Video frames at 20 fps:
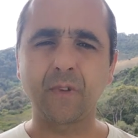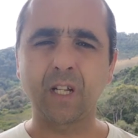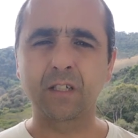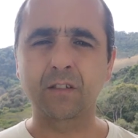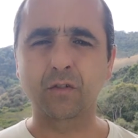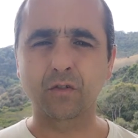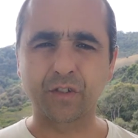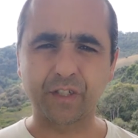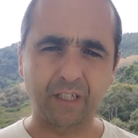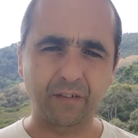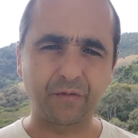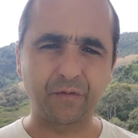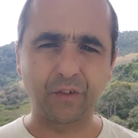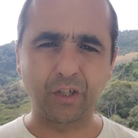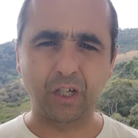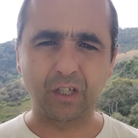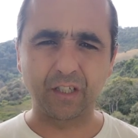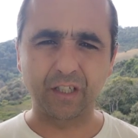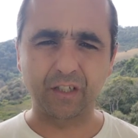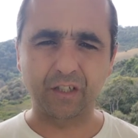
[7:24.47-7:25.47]
So
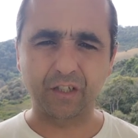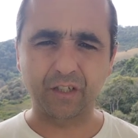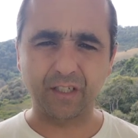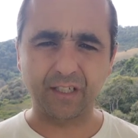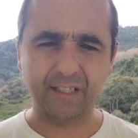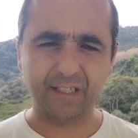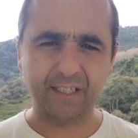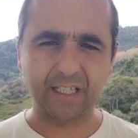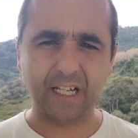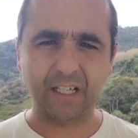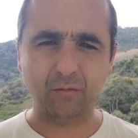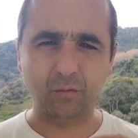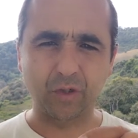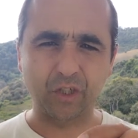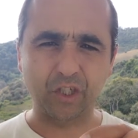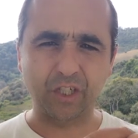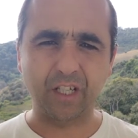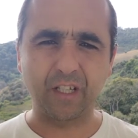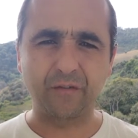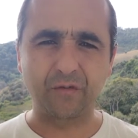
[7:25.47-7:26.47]
self-knowledge is that
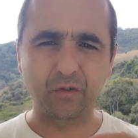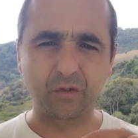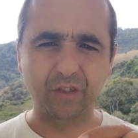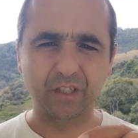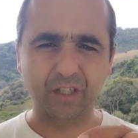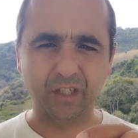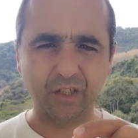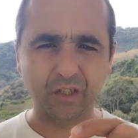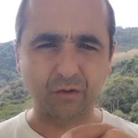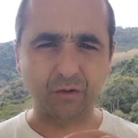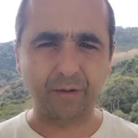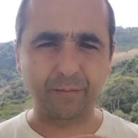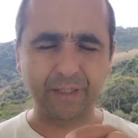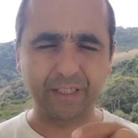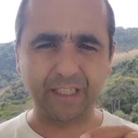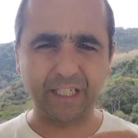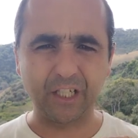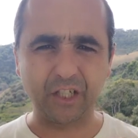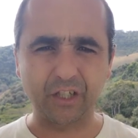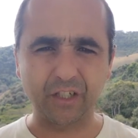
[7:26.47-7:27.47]
which gives you
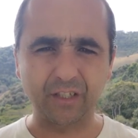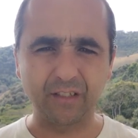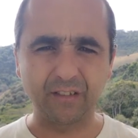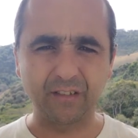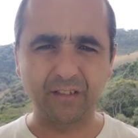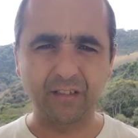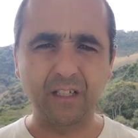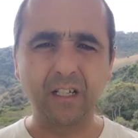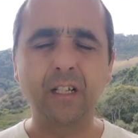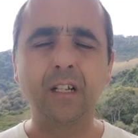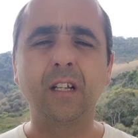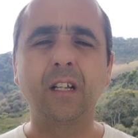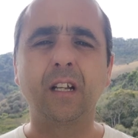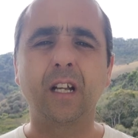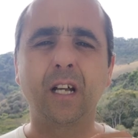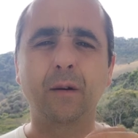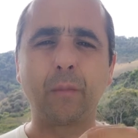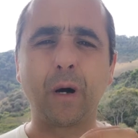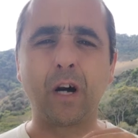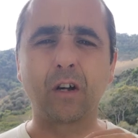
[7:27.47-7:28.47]
discrimination
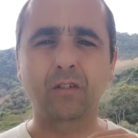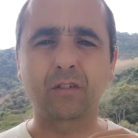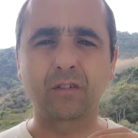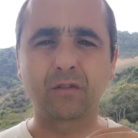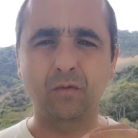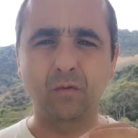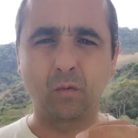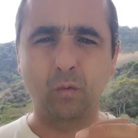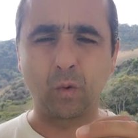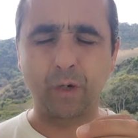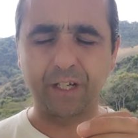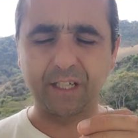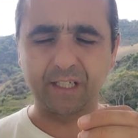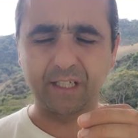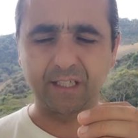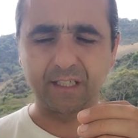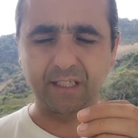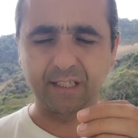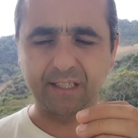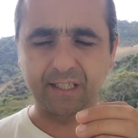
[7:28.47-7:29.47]
about what
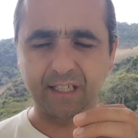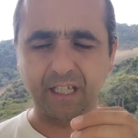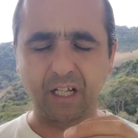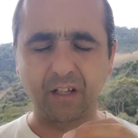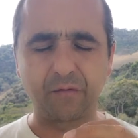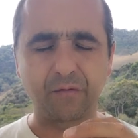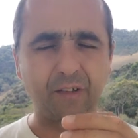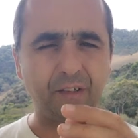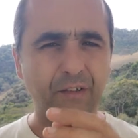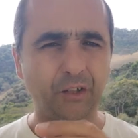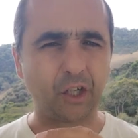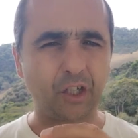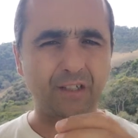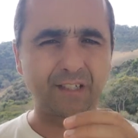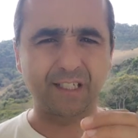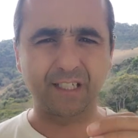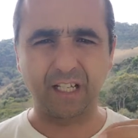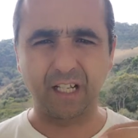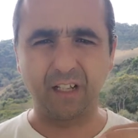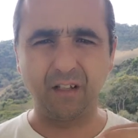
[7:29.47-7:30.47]
is the self and
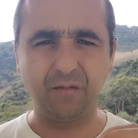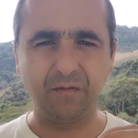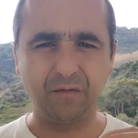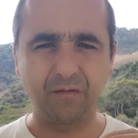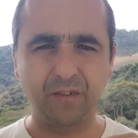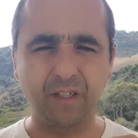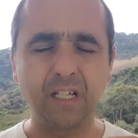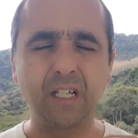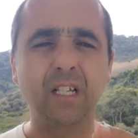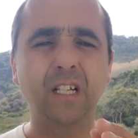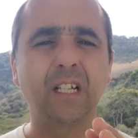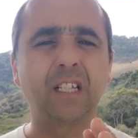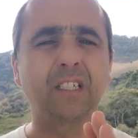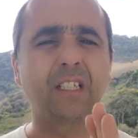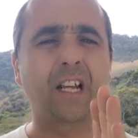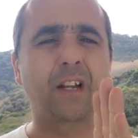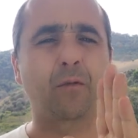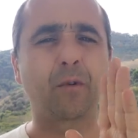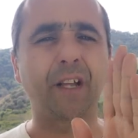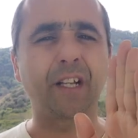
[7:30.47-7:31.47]
non-self and
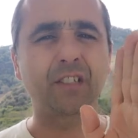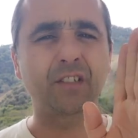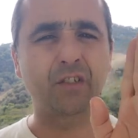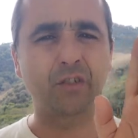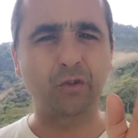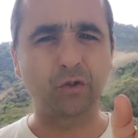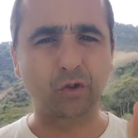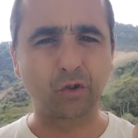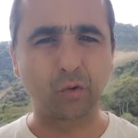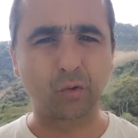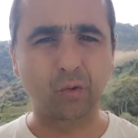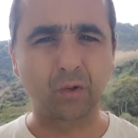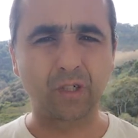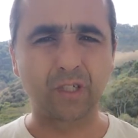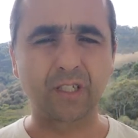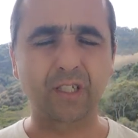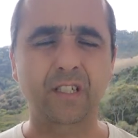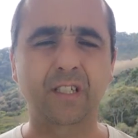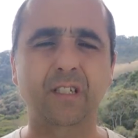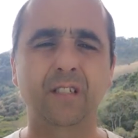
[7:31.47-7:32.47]
directs you
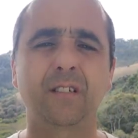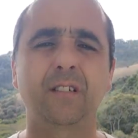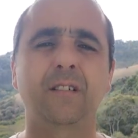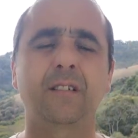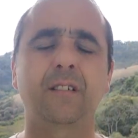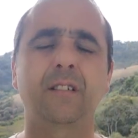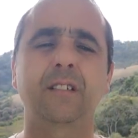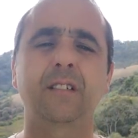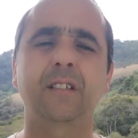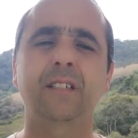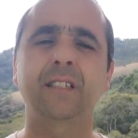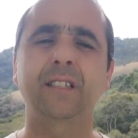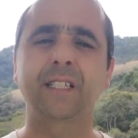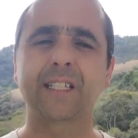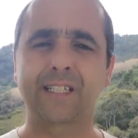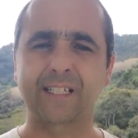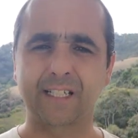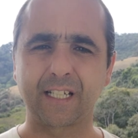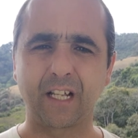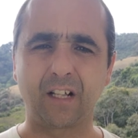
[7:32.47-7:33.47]
towards
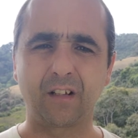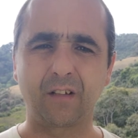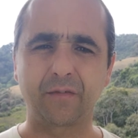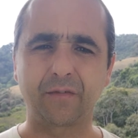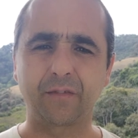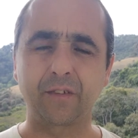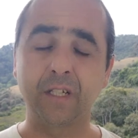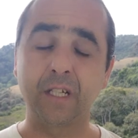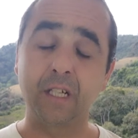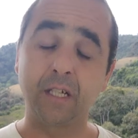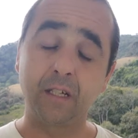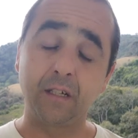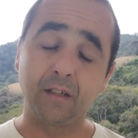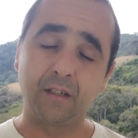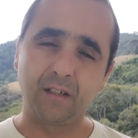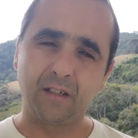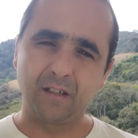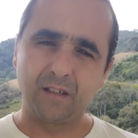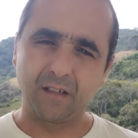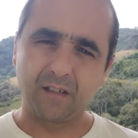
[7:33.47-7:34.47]
the self.
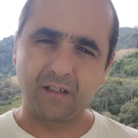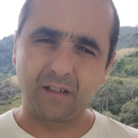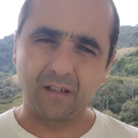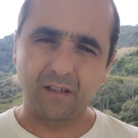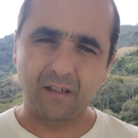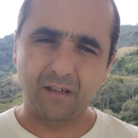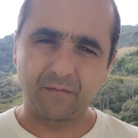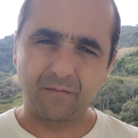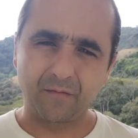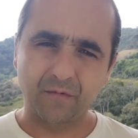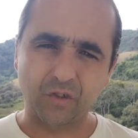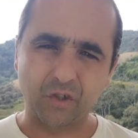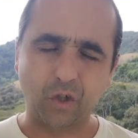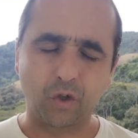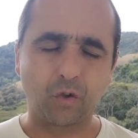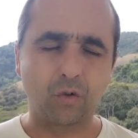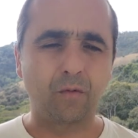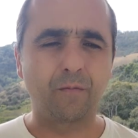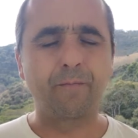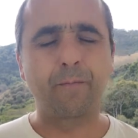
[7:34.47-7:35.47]

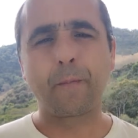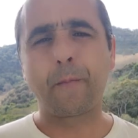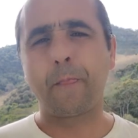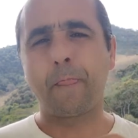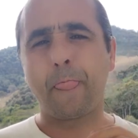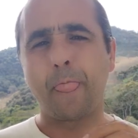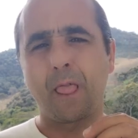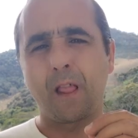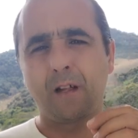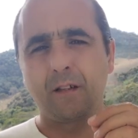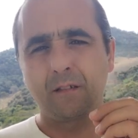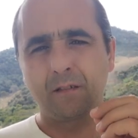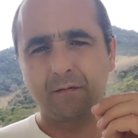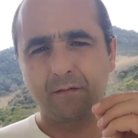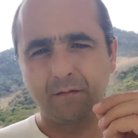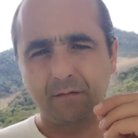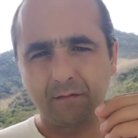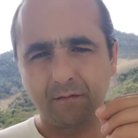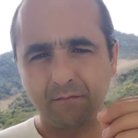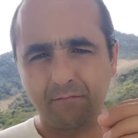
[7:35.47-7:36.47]
So
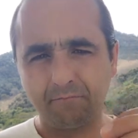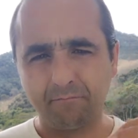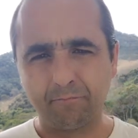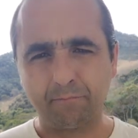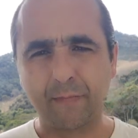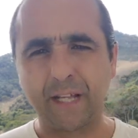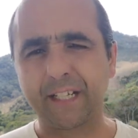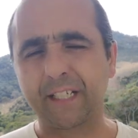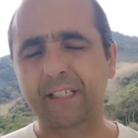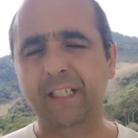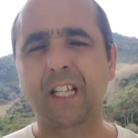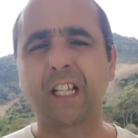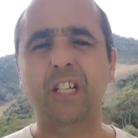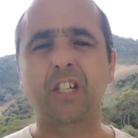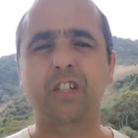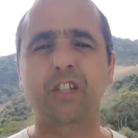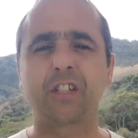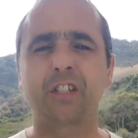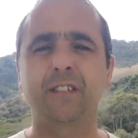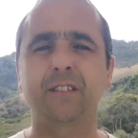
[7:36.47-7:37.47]

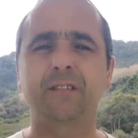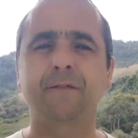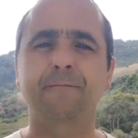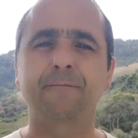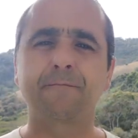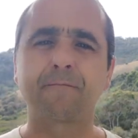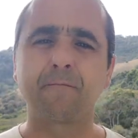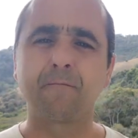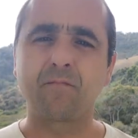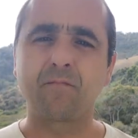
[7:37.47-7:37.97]
meditation,